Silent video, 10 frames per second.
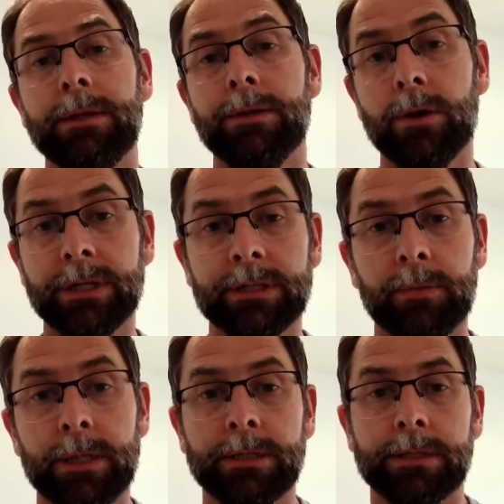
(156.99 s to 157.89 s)
night
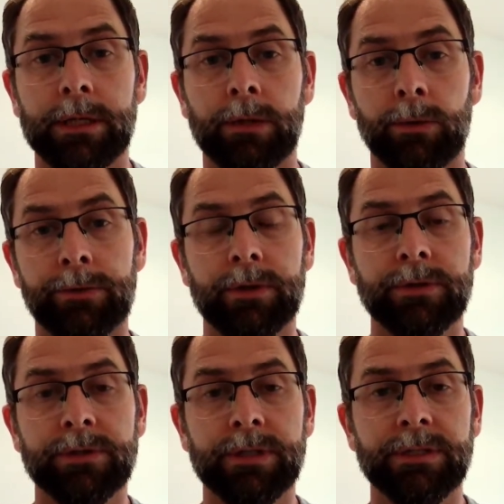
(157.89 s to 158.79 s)
splints, and
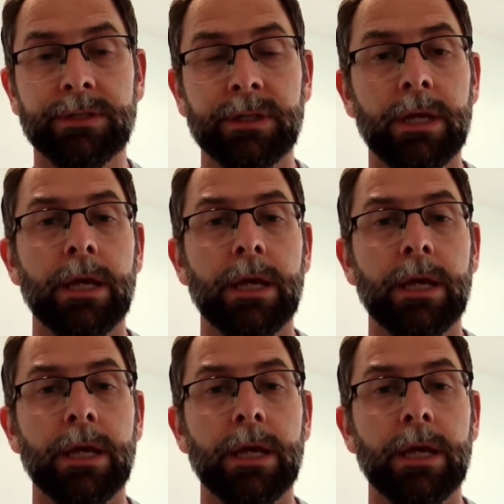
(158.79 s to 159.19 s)
orthoses,